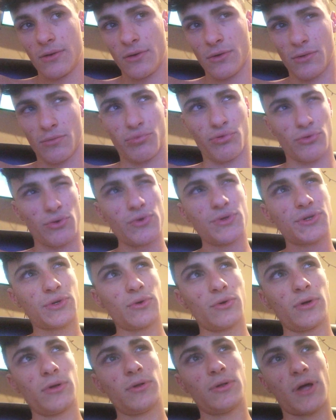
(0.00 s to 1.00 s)

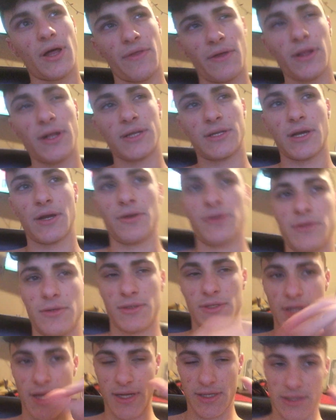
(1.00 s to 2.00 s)
Bruskul, I think that's how you
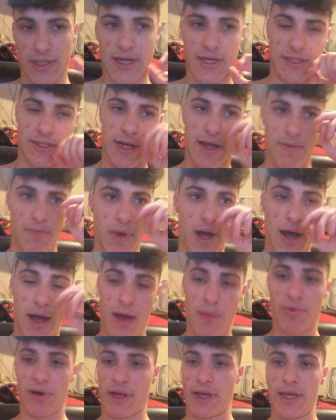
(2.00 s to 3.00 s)
say his last name.
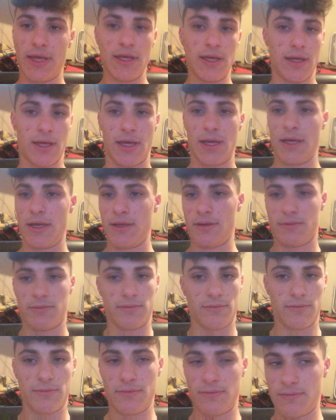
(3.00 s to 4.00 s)
But he
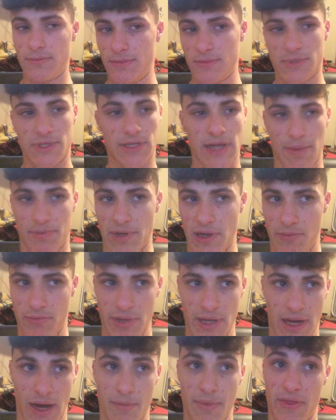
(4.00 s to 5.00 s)
stepped up
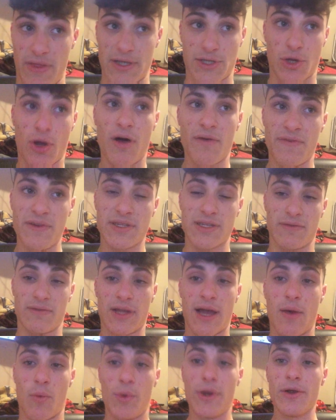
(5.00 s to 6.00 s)
big. I mean, this offensive
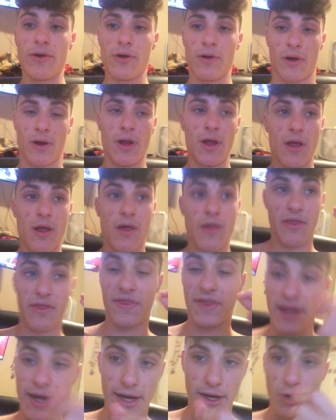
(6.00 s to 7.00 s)
line, we are
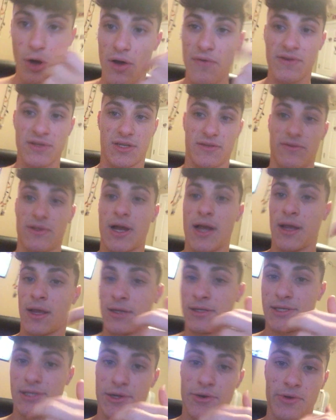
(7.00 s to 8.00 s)
thin at offensive line
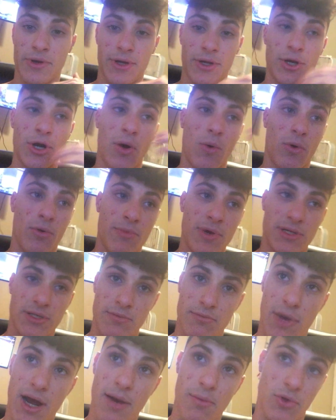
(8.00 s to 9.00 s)
considering, you know, we're
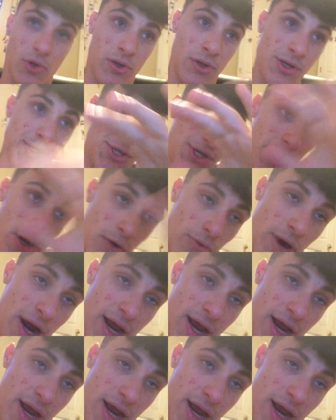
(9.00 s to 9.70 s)
missing Mike McGlinchey, our